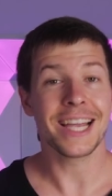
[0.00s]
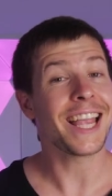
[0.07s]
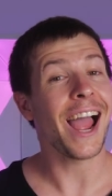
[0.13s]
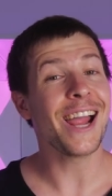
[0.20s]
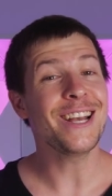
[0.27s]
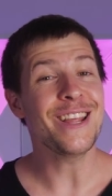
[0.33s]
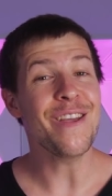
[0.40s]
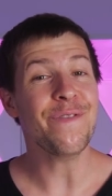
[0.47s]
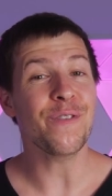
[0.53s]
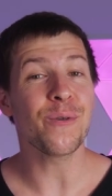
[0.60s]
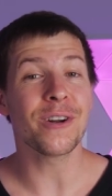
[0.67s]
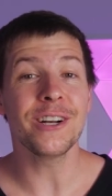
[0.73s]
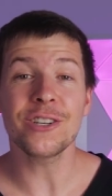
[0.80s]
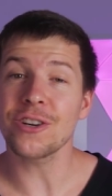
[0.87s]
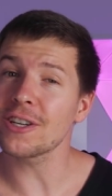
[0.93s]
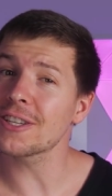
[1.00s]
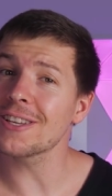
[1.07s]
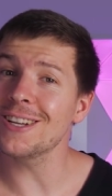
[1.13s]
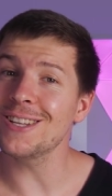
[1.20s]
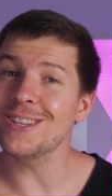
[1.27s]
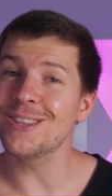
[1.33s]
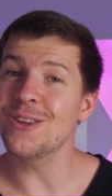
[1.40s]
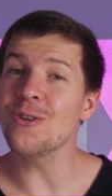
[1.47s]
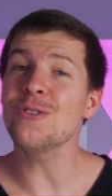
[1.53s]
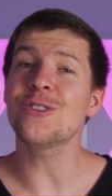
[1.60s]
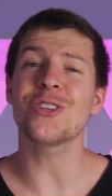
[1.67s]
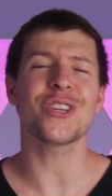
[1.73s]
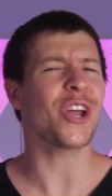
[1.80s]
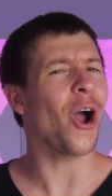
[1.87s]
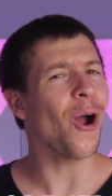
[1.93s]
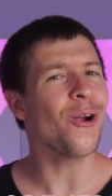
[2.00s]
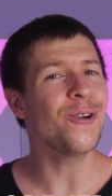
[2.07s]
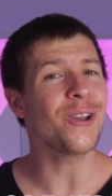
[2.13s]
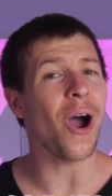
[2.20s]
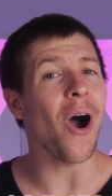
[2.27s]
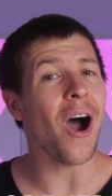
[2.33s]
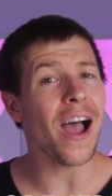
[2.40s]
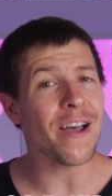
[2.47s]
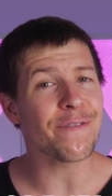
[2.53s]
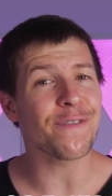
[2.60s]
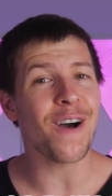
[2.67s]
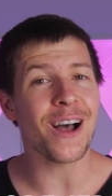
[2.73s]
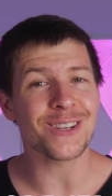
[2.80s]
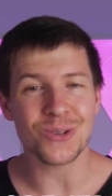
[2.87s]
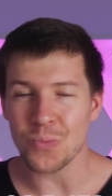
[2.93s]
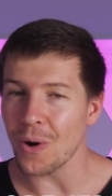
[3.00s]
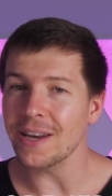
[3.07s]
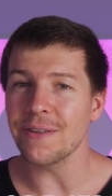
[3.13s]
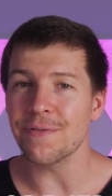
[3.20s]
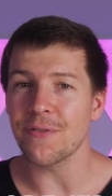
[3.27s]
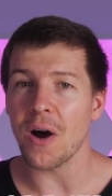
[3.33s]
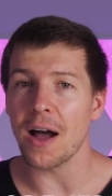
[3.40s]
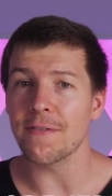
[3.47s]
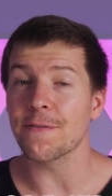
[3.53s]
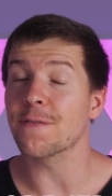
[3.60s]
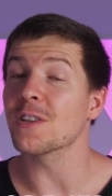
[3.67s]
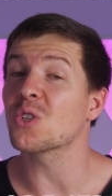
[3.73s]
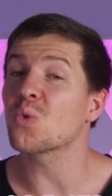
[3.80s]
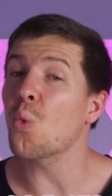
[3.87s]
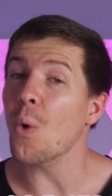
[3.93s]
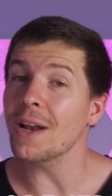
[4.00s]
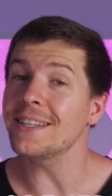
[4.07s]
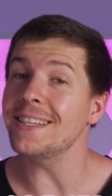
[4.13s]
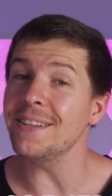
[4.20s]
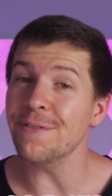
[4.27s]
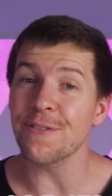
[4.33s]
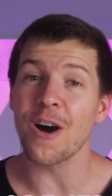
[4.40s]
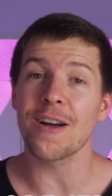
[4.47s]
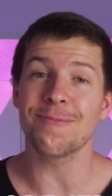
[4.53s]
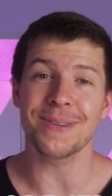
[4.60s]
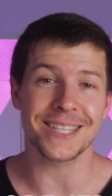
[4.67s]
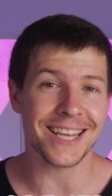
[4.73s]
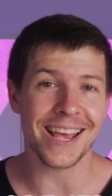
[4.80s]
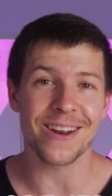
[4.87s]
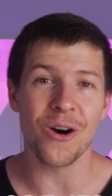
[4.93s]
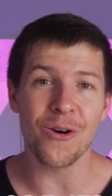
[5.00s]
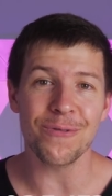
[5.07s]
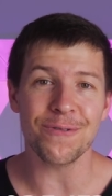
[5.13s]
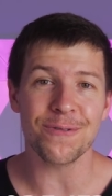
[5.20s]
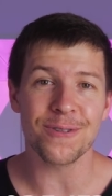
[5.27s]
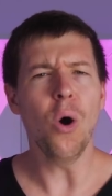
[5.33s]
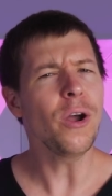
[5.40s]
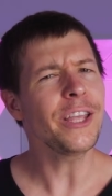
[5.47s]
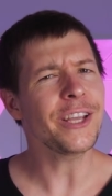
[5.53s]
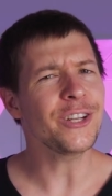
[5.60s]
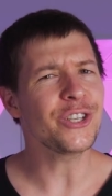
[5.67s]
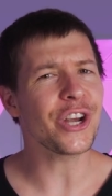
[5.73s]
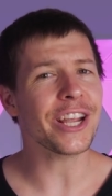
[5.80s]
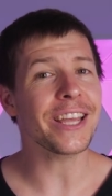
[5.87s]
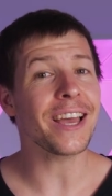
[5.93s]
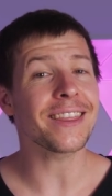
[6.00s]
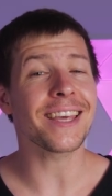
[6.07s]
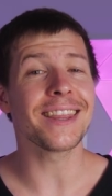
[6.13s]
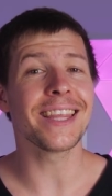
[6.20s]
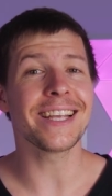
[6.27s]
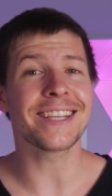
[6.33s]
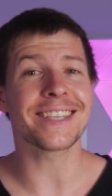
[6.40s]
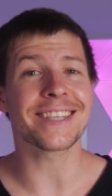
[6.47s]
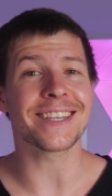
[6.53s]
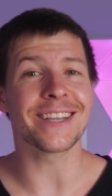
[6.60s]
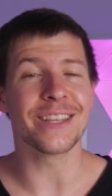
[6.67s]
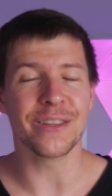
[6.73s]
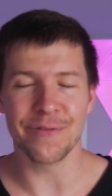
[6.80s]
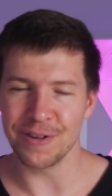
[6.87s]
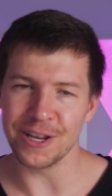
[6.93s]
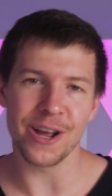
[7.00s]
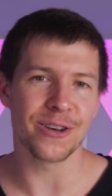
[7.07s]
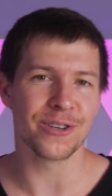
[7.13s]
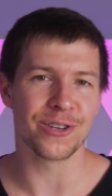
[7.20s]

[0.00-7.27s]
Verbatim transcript: Again, if you are interested, use code IFR25 for 25% off, or you can check out the links in the video